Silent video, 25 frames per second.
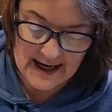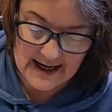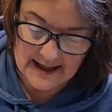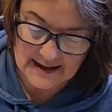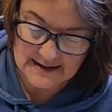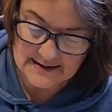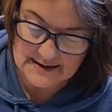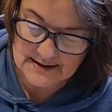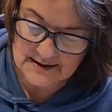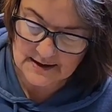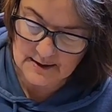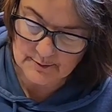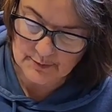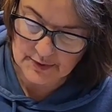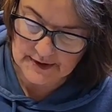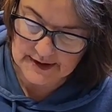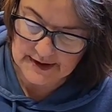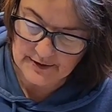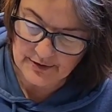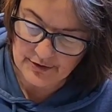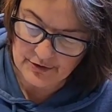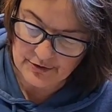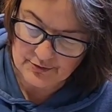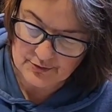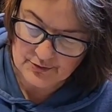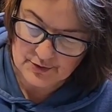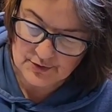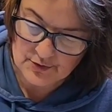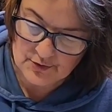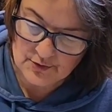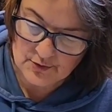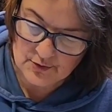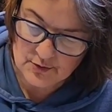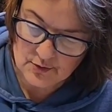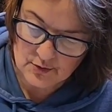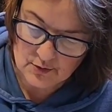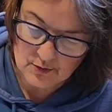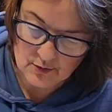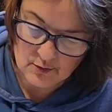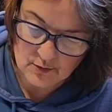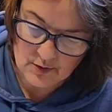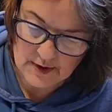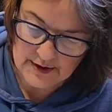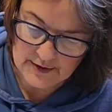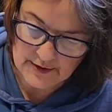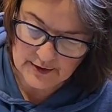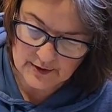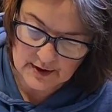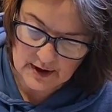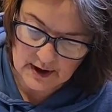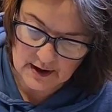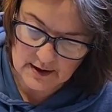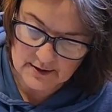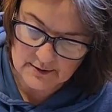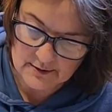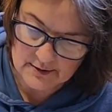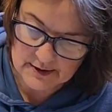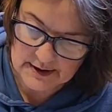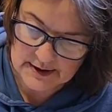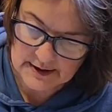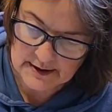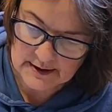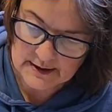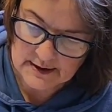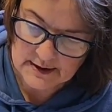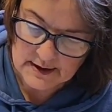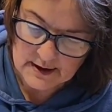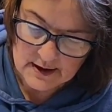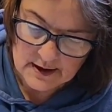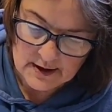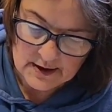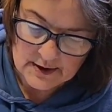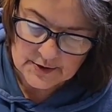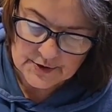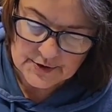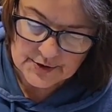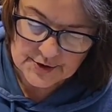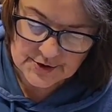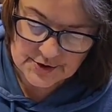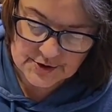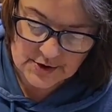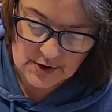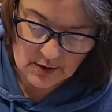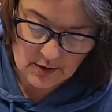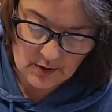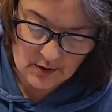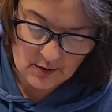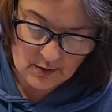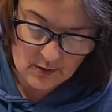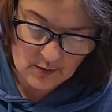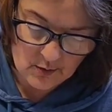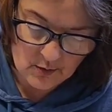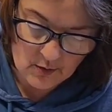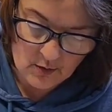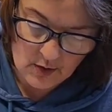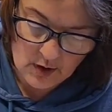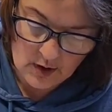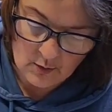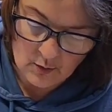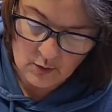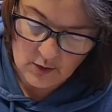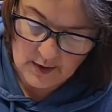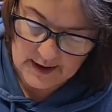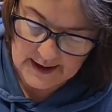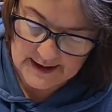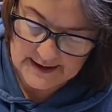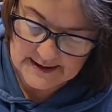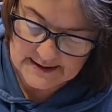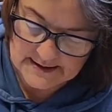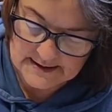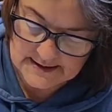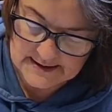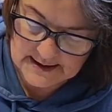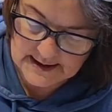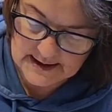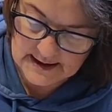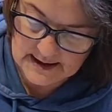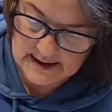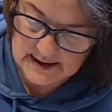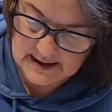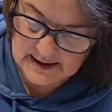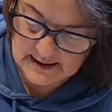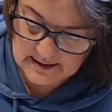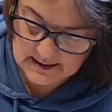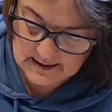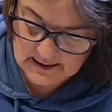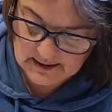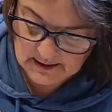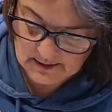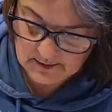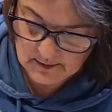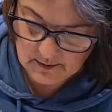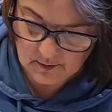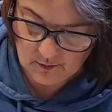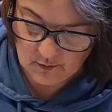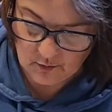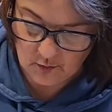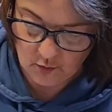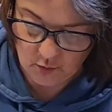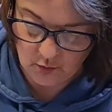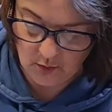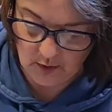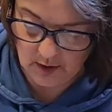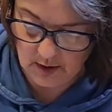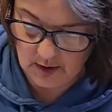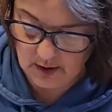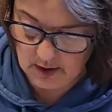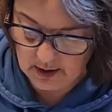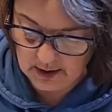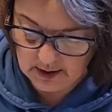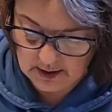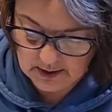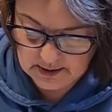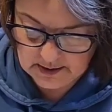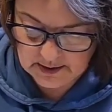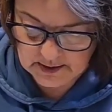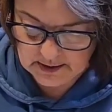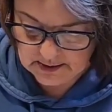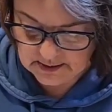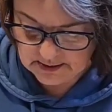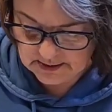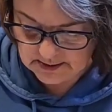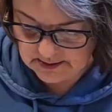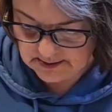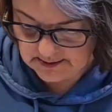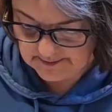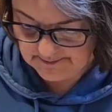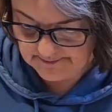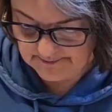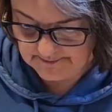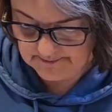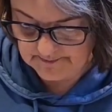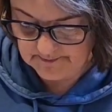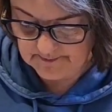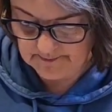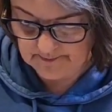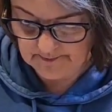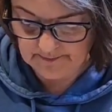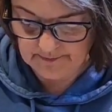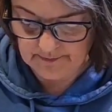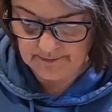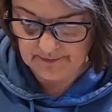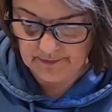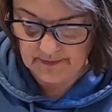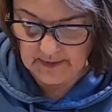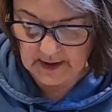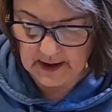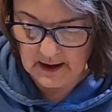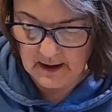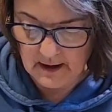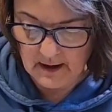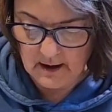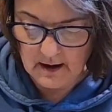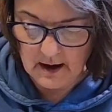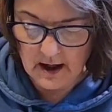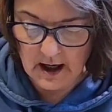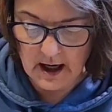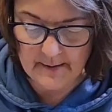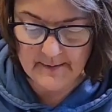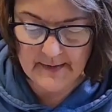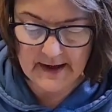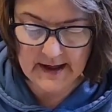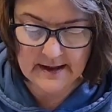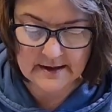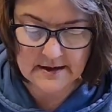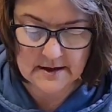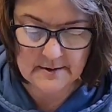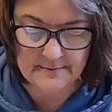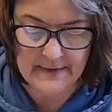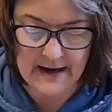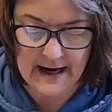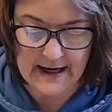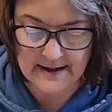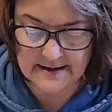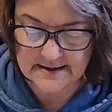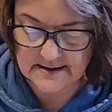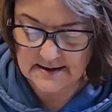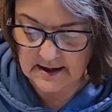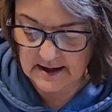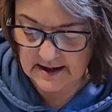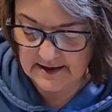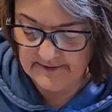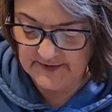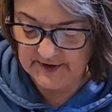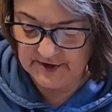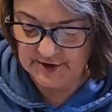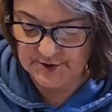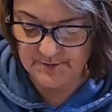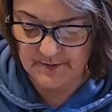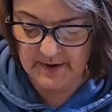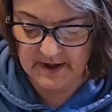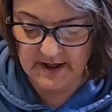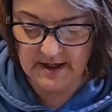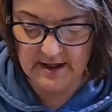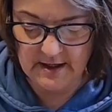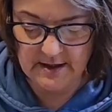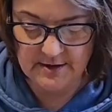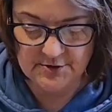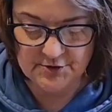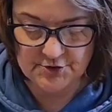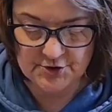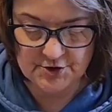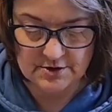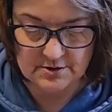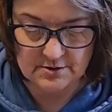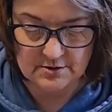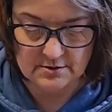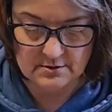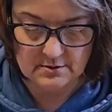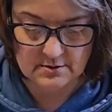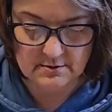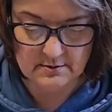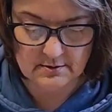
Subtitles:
hate the bleed through when you're coloring. So what I did was I made the back side of each page.